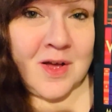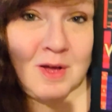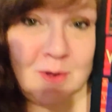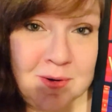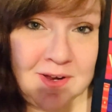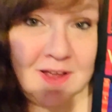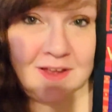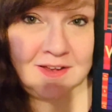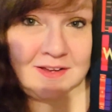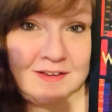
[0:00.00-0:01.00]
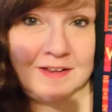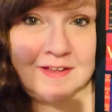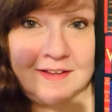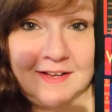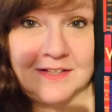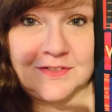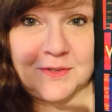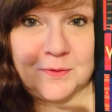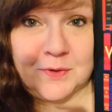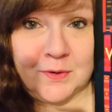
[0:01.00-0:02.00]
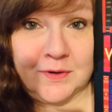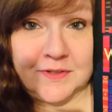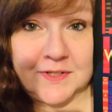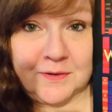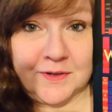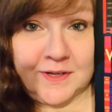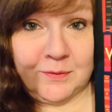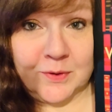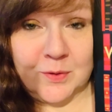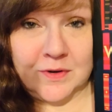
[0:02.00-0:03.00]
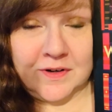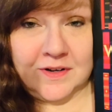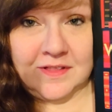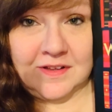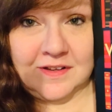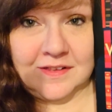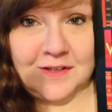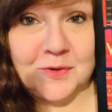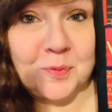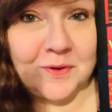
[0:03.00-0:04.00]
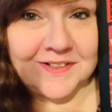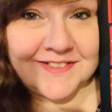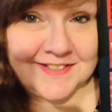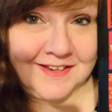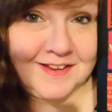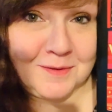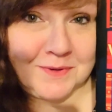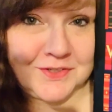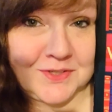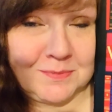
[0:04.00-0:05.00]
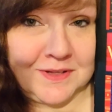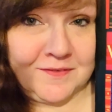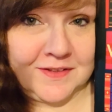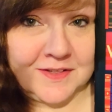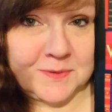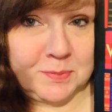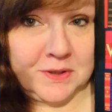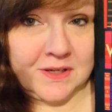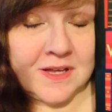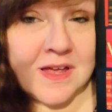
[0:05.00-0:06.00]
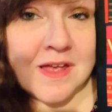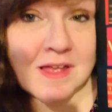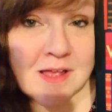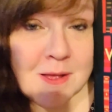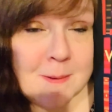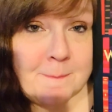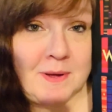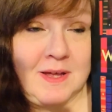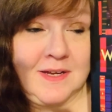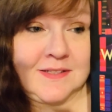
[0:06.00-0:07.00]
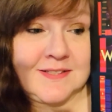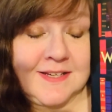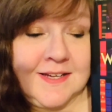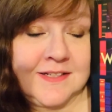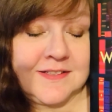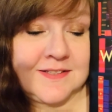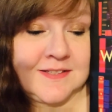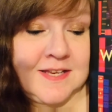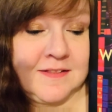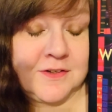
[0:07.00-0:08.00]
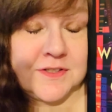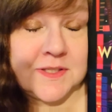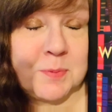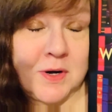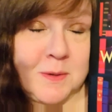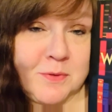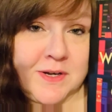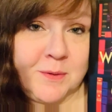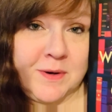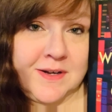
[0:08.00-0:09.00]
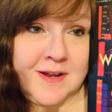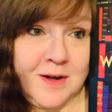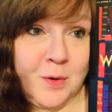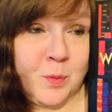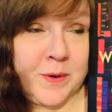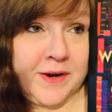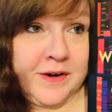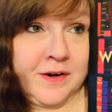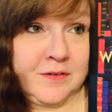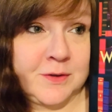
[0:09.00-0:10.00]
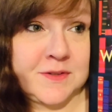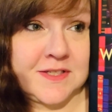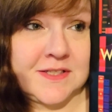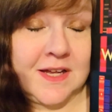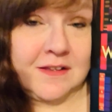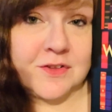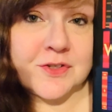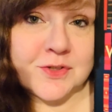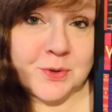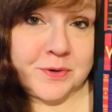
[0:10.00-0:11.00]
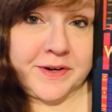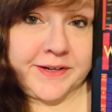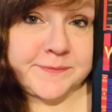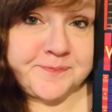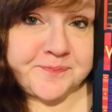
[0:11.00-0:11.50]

Alright, I, as you know, because I already recorded I think at least once saying how much I'm loving this book, but there's this part I'm reading right now where Lucy's telling the story